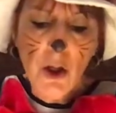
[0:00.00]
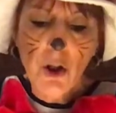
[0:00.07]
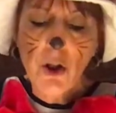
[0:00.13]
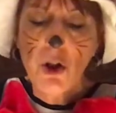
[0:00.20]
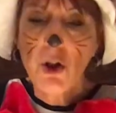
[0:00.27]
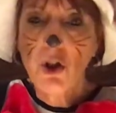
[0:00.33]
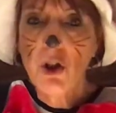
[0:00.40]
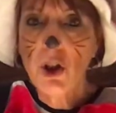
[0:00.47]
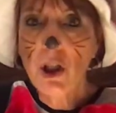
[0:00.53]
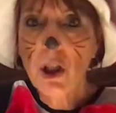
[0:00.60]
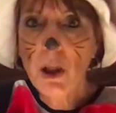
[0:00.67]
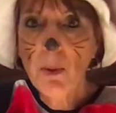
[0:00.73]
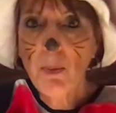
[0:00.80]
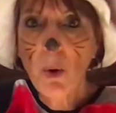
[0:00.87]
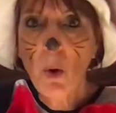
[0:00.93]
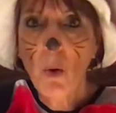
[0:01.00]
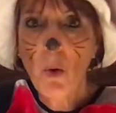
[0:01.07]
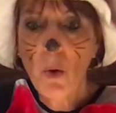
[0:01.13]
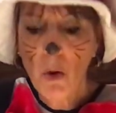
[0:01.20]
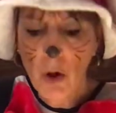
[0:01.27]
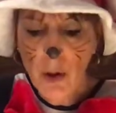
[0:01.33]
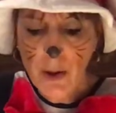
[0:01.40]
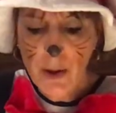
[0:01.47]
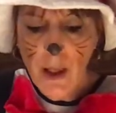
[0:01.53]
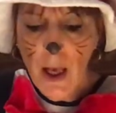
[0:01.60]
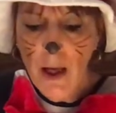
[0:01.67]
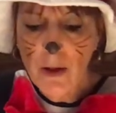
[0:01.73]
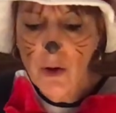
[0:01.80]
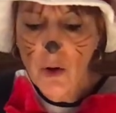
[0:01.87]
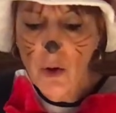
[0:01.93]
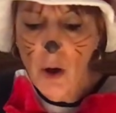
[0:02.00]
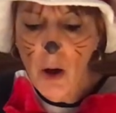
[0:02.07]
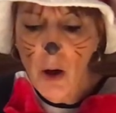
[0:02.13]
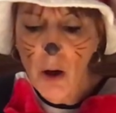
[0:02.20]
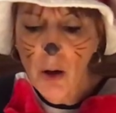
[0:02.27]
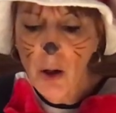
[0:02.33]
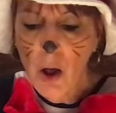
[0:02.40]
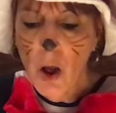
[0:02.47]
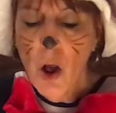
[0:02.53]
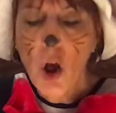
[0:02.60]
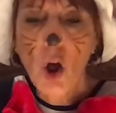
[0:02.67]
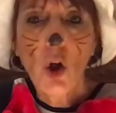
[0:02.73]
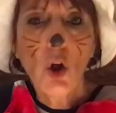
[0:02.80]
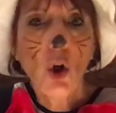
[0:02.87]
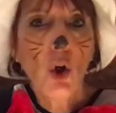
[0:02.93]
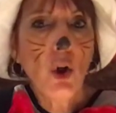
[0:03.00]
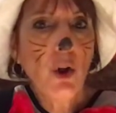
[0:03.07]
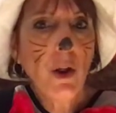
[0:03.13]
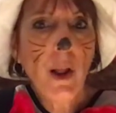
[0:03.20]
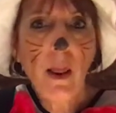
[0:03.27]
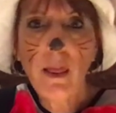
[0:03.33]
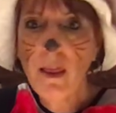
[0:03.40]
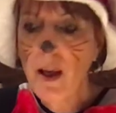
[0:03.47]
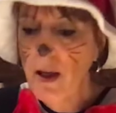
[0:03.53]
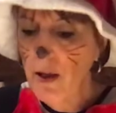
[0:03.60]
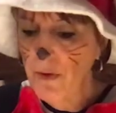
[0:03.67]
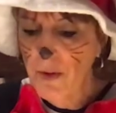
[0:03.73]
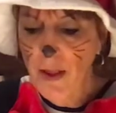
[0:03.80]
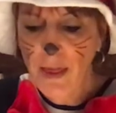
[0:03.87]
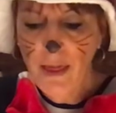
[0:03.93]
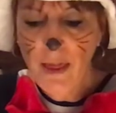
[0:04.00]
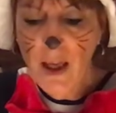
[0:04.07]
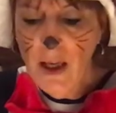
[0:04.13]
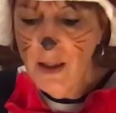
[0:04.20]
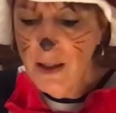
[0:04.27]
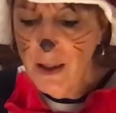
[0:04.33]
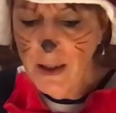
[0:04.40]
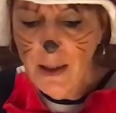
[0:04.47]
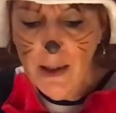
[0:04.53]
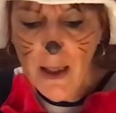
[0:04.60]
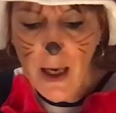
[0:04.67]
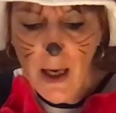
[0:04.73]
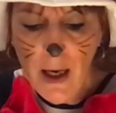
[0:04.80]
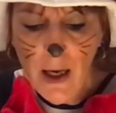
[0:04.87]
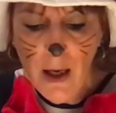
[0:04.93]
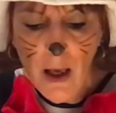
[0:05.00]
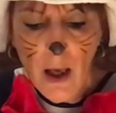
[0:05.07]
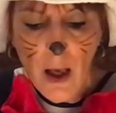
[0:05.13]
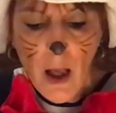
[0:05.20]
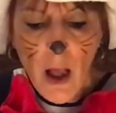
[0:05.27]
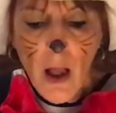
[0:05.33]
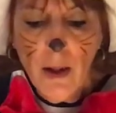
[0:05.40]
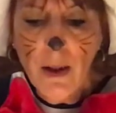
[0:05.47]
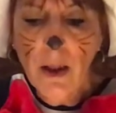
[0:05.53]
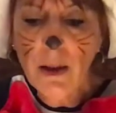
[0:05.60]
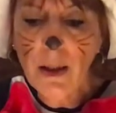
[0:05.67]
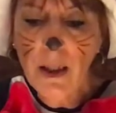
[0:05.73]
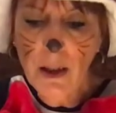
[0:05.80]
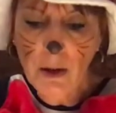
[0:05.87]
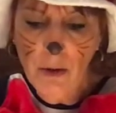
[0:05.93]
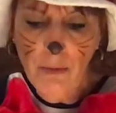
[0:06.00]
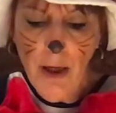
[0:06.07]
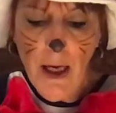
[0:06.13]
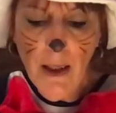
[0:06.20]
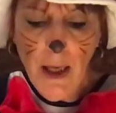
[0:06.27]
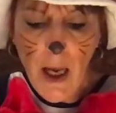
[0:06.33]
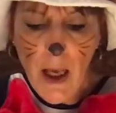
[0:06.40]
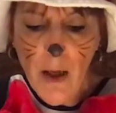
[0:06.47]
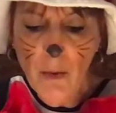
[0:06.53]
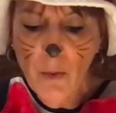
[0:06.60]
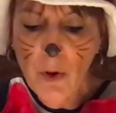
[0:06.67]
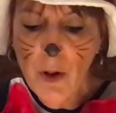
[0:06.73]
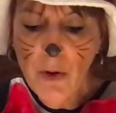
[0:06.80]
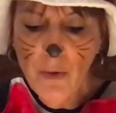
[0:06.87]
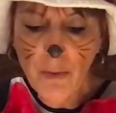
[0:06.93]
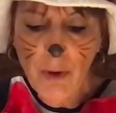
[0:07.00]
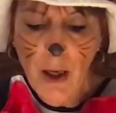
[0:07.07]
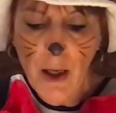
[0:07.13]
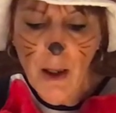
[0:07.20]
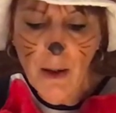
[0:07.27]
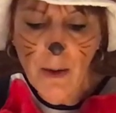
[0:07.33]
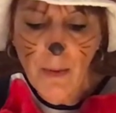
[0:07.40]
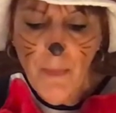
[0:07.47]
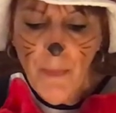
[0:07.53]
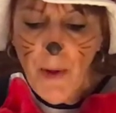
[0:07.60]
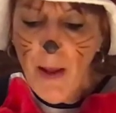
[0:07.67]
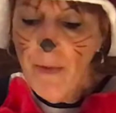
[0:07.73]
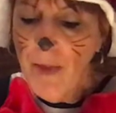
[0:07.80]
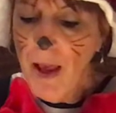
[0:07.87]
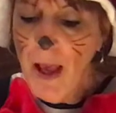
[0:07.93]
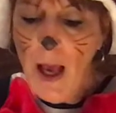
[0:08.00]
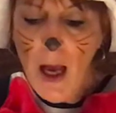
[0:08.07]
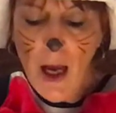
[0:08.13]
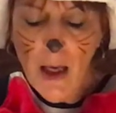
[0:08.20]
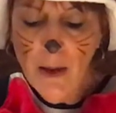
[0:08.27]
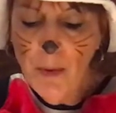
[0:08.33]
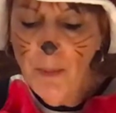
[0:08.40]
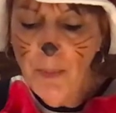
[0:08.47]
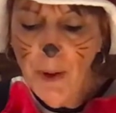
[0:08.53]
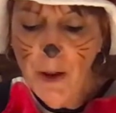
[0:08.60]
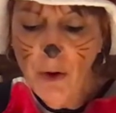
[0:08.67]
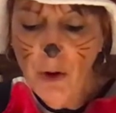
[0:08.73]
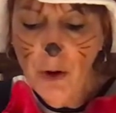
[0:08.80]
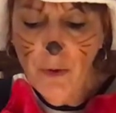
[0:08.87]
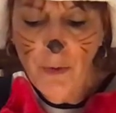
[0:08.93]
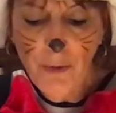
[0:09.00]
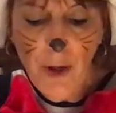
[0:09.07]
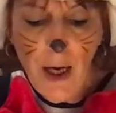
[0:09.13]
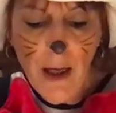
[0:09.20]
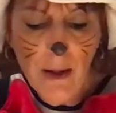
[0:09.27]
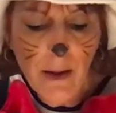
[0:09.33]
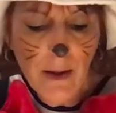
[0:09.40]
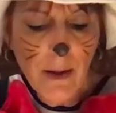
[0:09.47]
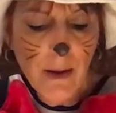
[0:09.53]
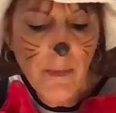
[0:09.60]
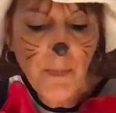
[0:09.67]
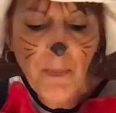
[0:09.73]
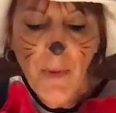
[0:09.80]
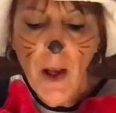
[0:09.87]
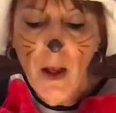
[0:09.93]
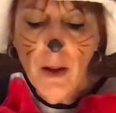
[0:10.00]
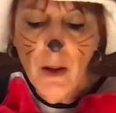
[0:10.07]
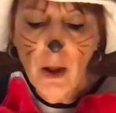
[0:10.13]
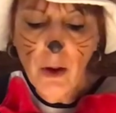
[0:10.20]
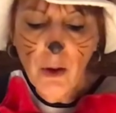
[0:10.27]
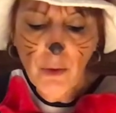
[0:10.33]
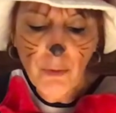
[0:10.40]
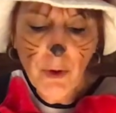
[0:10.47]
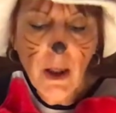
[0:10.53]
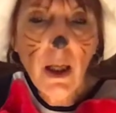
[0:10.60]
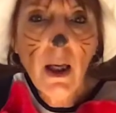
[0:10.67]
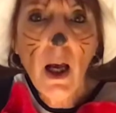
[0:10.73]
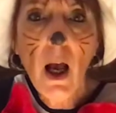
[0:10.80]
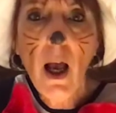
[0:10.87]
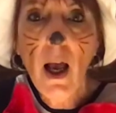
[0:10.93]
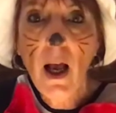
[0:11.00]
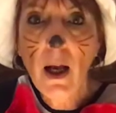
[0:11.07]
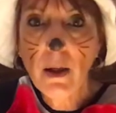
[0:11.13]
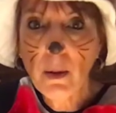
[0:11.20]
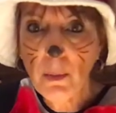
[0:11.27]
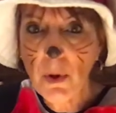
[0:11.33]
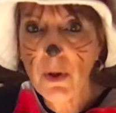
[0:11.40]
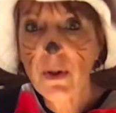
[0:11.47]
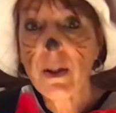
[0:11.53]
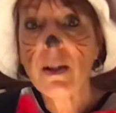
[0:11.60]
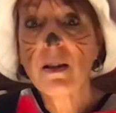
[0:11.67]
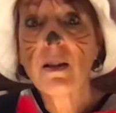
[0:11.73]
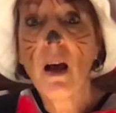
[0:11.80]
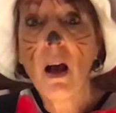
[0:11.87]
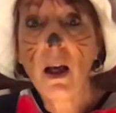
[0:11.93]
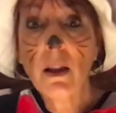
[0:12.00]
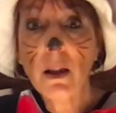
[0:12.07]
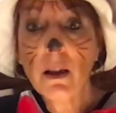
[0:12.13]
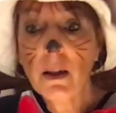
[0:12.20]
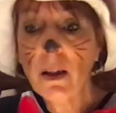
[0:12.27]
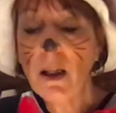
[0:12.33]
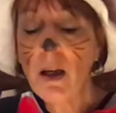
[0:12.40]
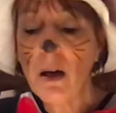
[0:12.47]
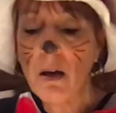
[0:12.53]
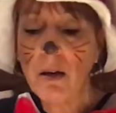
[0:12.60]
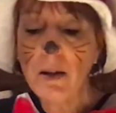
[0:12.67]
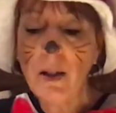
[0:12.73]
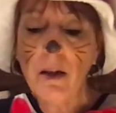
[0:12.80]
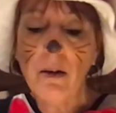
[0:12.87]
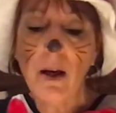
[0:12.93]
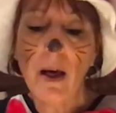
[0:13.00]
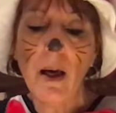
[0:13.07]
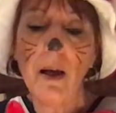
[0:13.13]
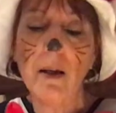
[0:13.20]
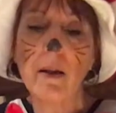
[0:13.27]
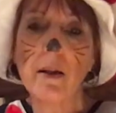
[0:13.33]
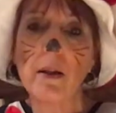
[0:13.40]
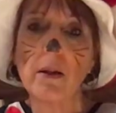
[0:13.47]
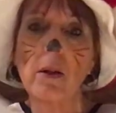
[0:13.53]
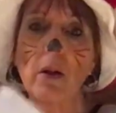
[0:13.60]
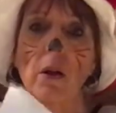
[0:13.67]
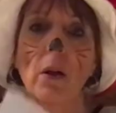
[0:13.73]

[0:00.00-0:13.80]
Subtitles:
Sheep, horse, and dog couldn't think of a thing to say. The little red hen was right. They hadn't been good friends. The three animals silently hung their heads.